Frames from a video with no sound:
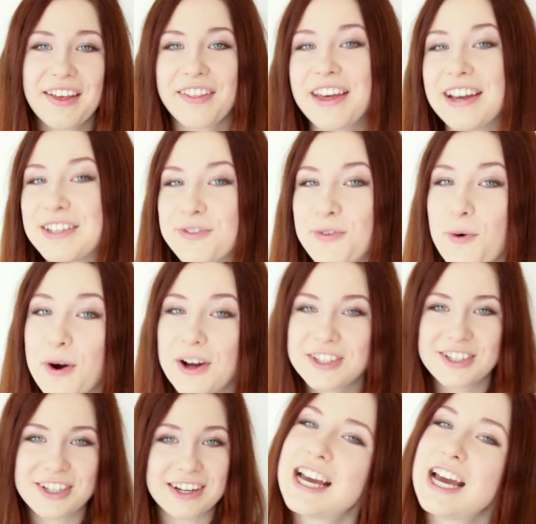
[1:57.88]
Thanks for
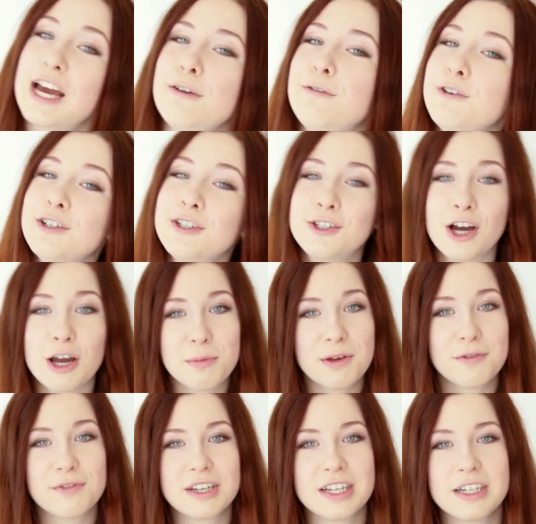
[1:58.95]
watching. If you enjoy my
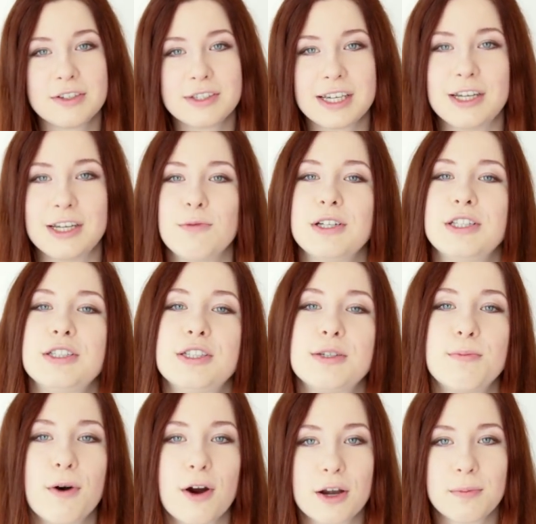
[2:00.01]
videos want to
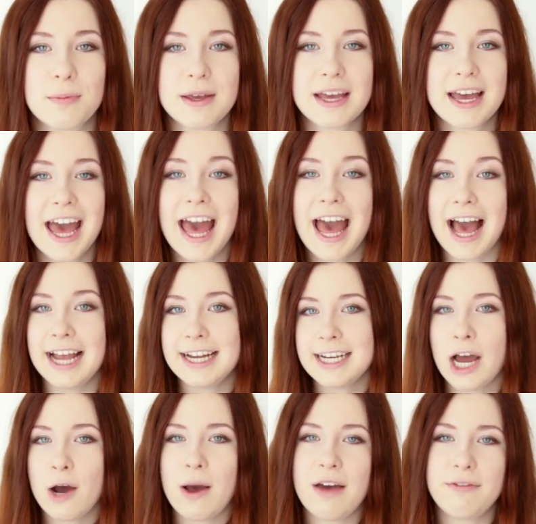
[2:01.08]
support me, I
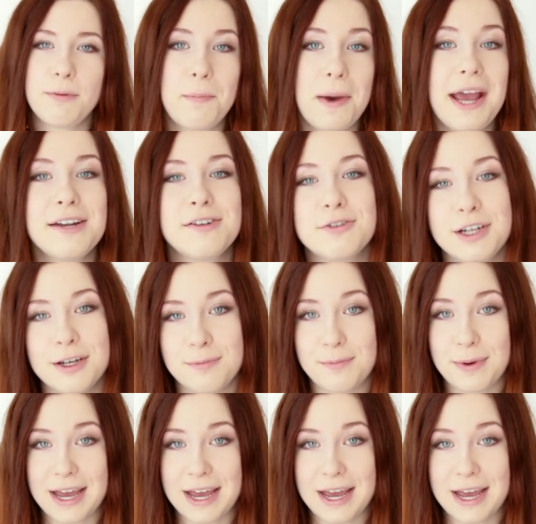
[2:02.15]
now have a Patreon